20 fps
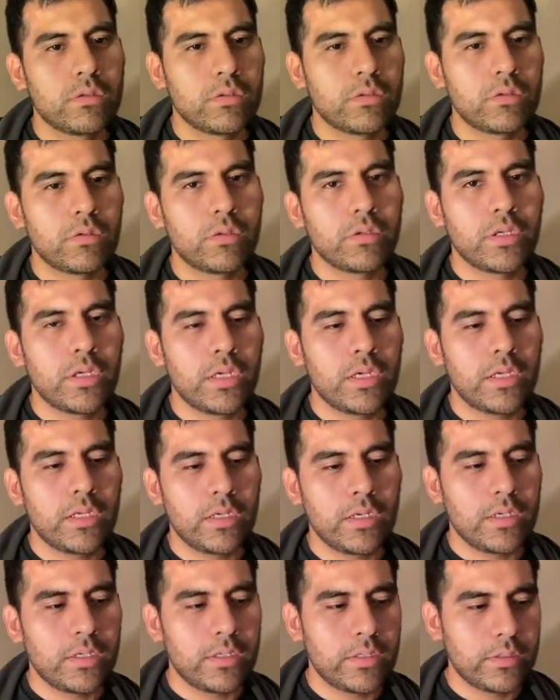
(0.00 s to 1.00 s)
Okay,
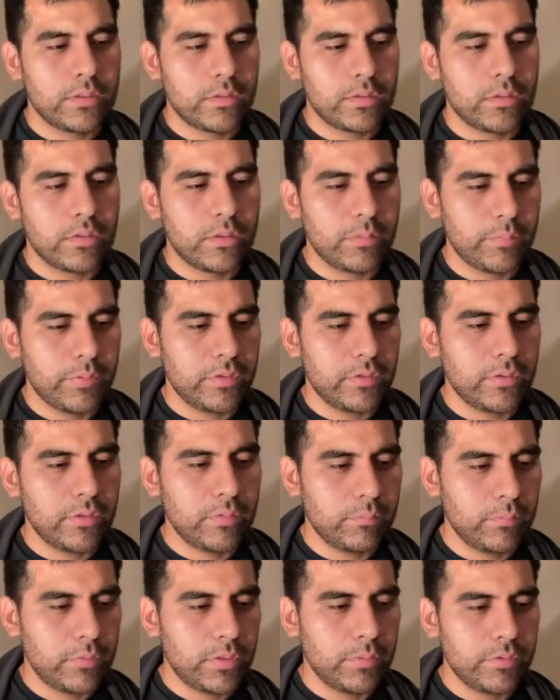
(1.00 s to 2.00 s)
let
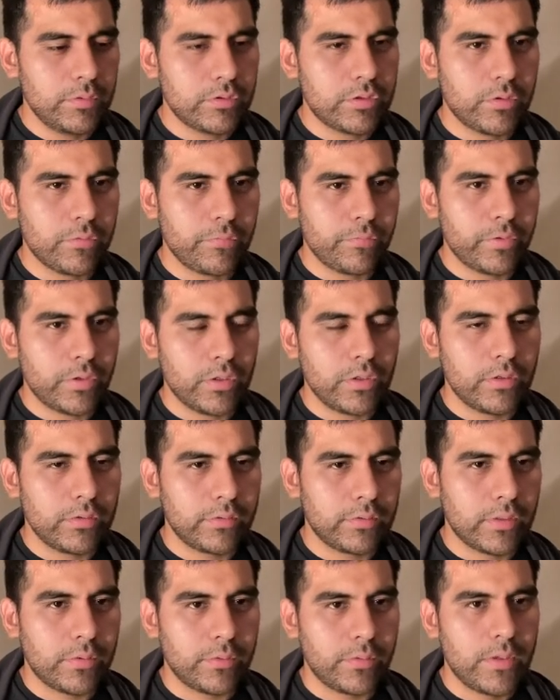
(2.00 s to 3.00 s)
me try to figure
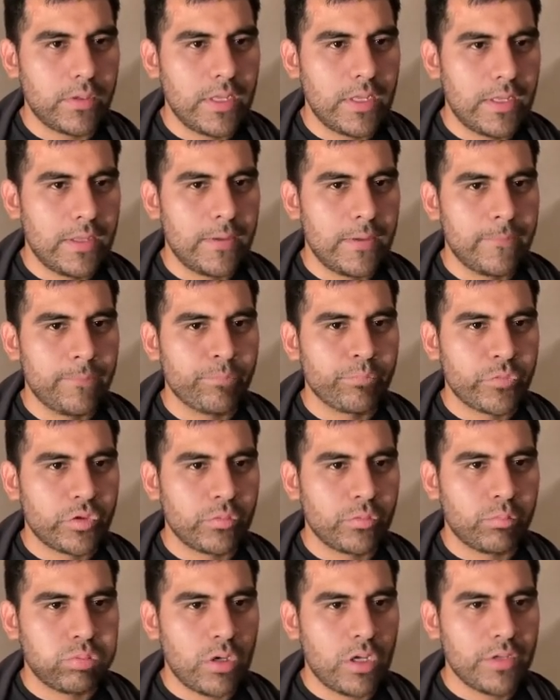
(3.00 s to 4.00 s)
this out. So
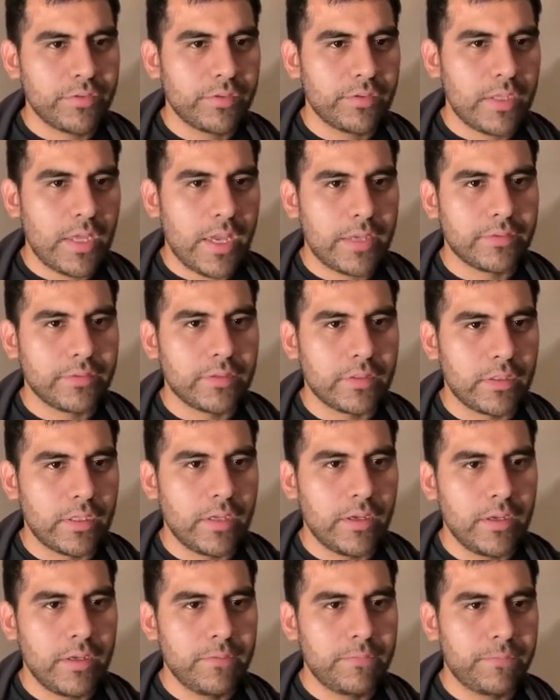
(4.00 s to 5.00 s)
process dot exit.
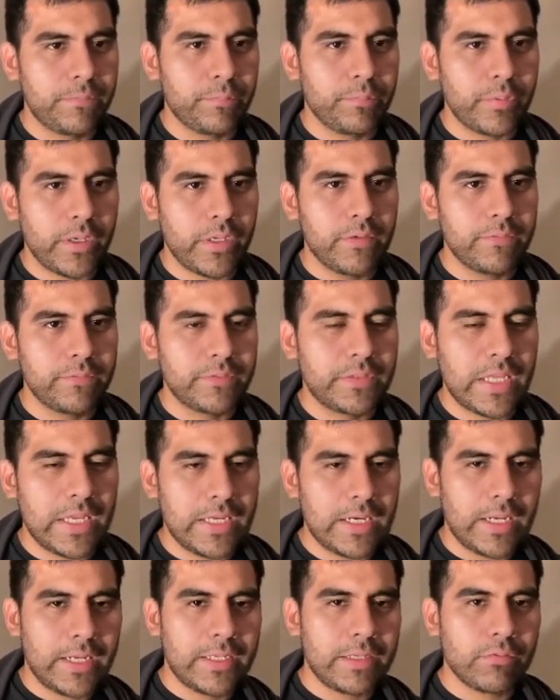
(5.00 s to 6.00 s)
If
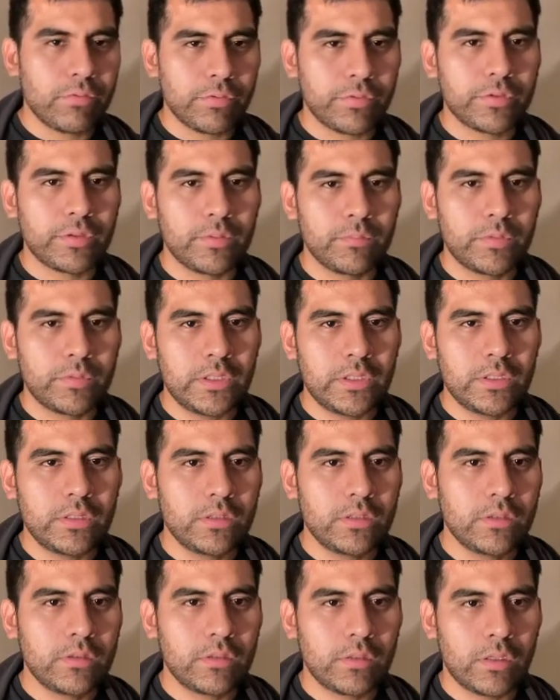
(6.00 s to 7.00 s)
data equals something,
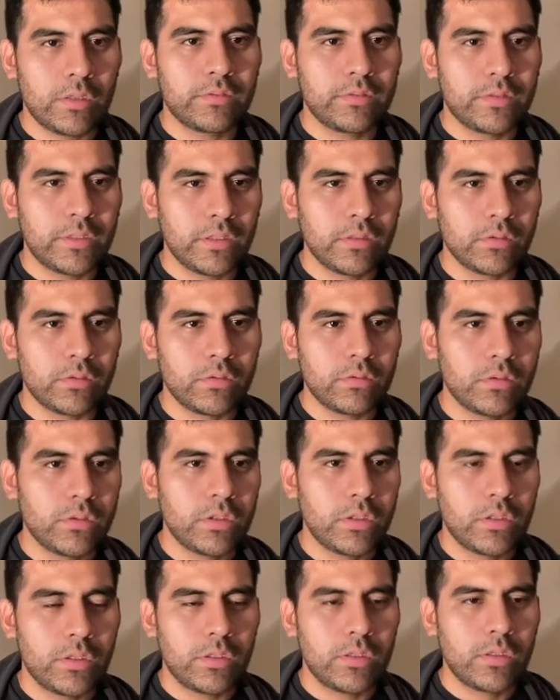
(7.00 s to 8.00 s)
a signal,
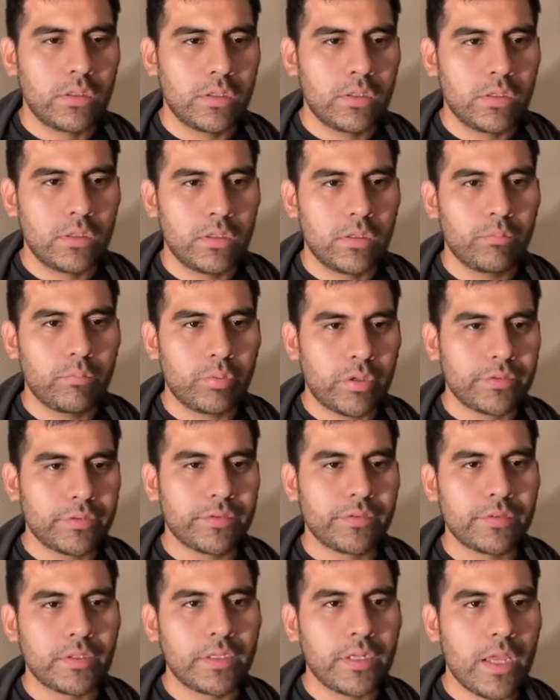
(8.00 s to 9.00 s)

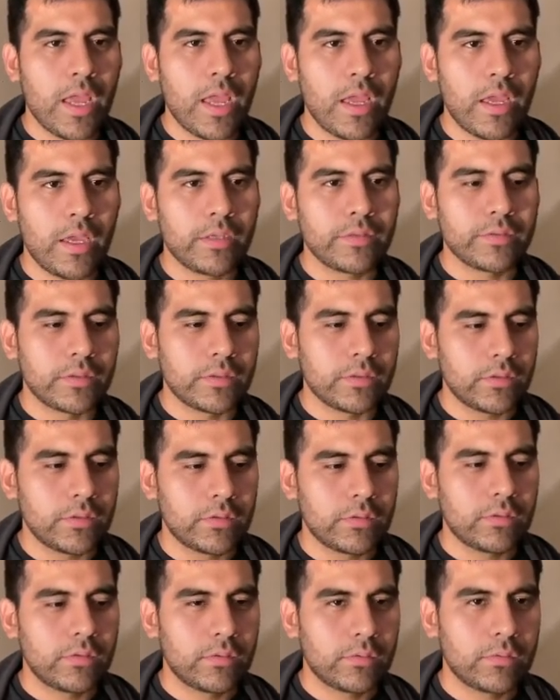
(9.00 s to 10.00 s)
process dot exit.
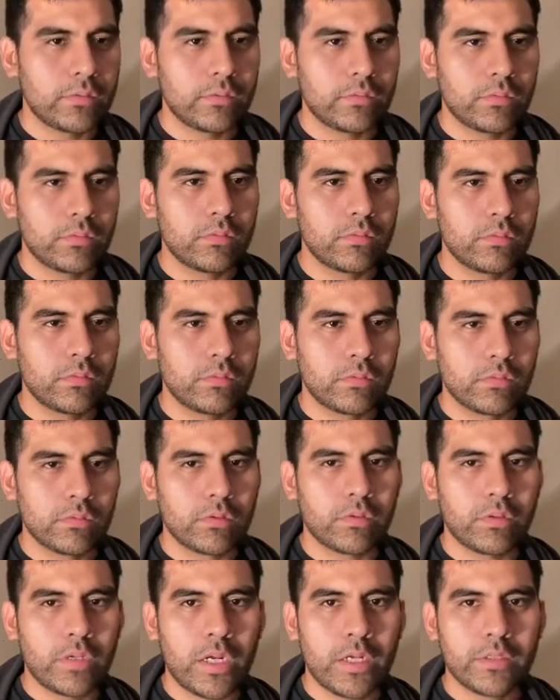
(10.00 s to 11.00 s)

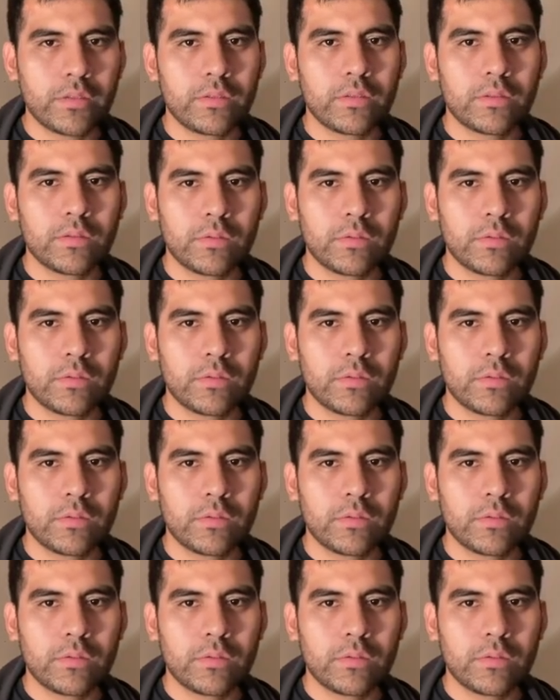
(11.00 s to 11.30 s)
Correct?